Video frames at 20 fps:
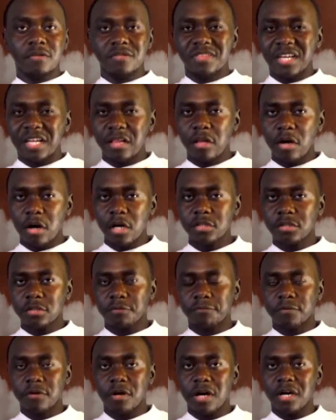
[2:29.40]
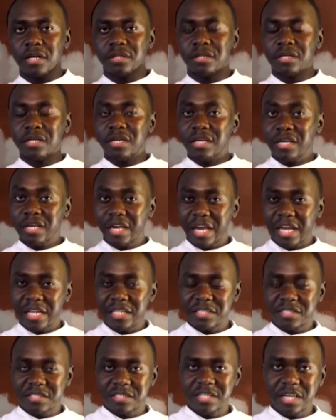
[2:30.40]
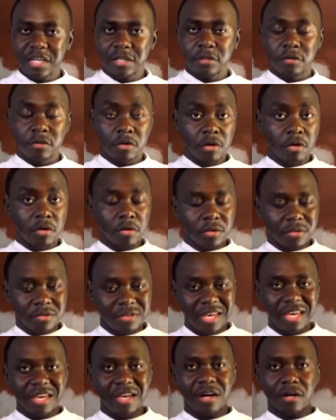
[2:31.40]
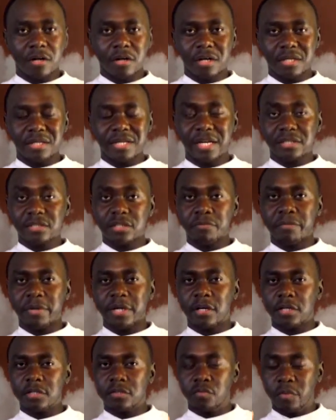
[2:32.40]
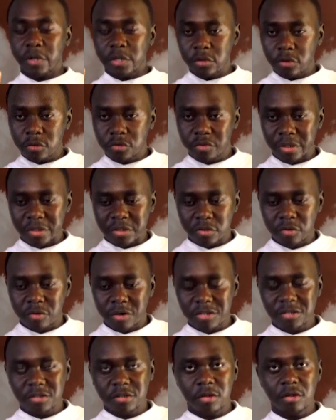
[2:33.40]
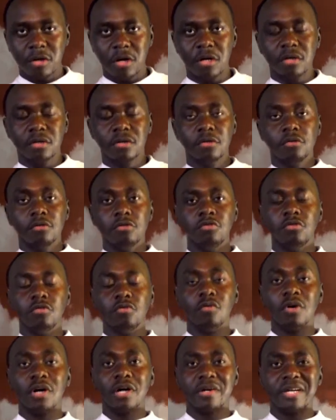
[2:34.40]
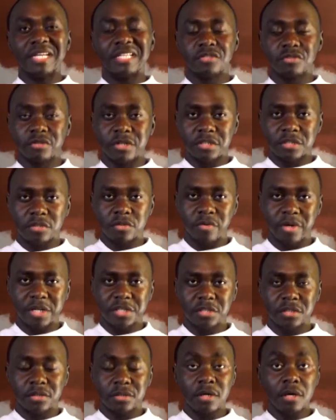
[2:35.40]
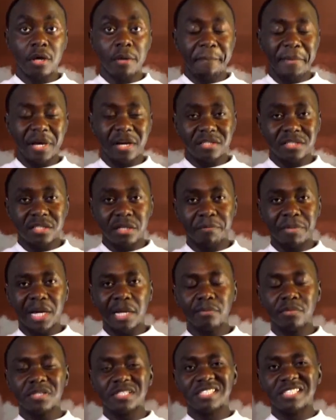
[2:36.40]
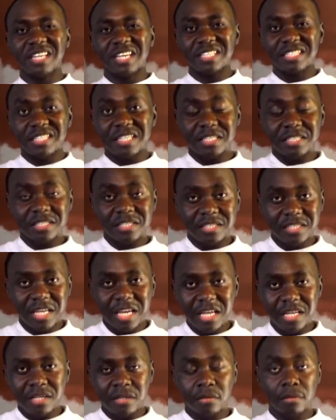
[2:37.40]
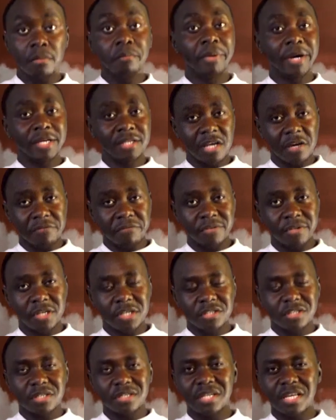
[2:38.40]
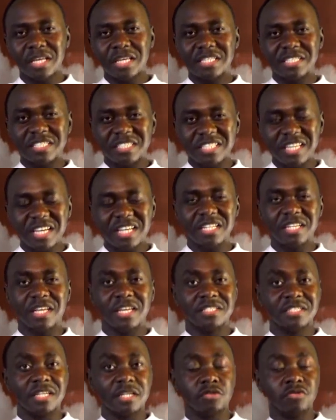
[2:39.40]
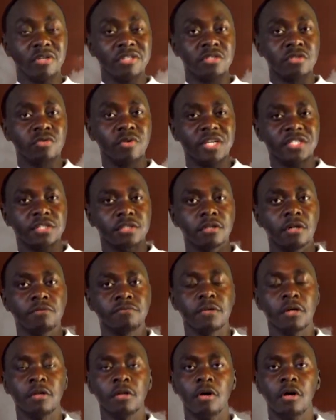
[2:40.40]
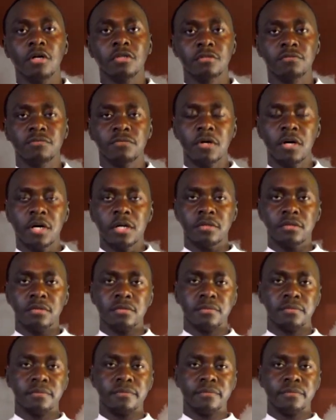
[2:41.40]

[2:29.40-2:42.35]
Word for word: The laws of God and sin, they are connected because when you transgress the law, you are in transgression. Because the Bible says sin, by definition, sin is the transgression of the laws of God.